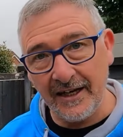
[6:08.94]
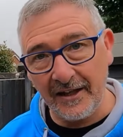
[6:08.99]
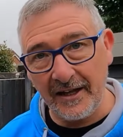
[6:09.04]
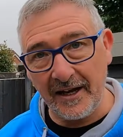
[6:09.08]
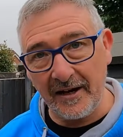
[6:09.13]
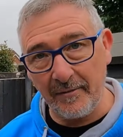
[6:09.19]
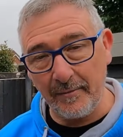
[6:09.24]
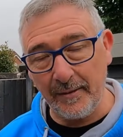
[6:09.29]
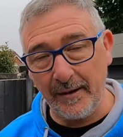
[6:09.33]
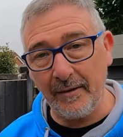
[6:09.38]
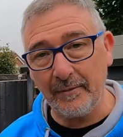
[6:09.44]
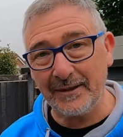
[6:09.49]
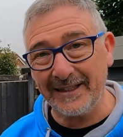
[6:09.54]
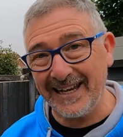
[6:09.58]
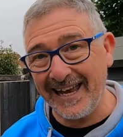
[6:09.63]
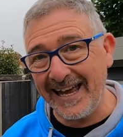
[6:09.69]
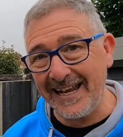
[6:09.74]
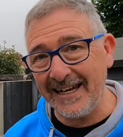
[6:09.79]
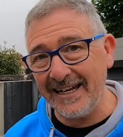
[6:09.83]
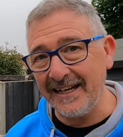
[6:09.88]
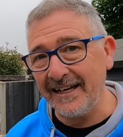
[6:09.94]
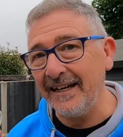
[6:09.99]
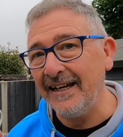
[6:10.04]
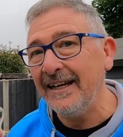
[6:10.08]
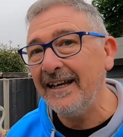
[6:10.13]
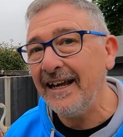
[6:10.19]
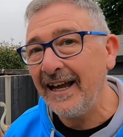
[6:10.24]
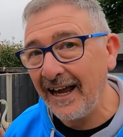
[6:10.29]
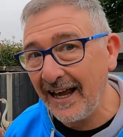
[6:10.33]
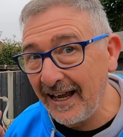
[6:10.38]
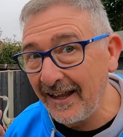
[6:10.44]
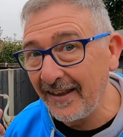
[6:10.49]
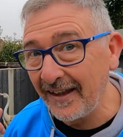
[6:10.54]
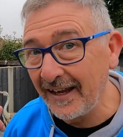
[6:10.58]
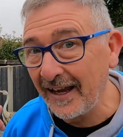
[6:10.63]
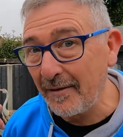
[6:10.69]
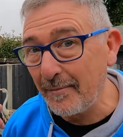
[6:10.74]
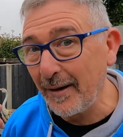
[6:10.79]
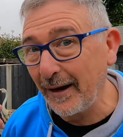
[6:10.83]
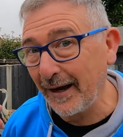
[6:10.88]
and then they'll be able to get in and
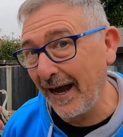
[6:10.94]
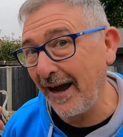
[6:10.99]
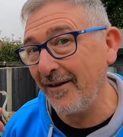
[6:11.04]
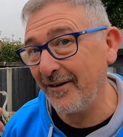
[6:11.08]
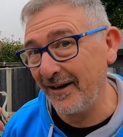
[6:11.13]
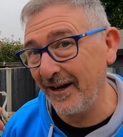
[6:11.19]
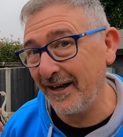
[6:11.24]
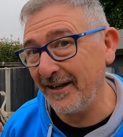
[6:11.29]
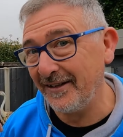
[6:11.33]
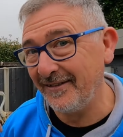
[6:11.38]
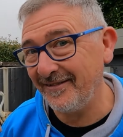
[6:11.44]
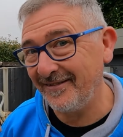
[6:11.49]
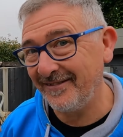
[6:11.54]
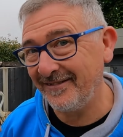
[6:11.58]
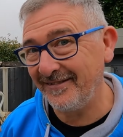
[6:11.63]
then get back out again.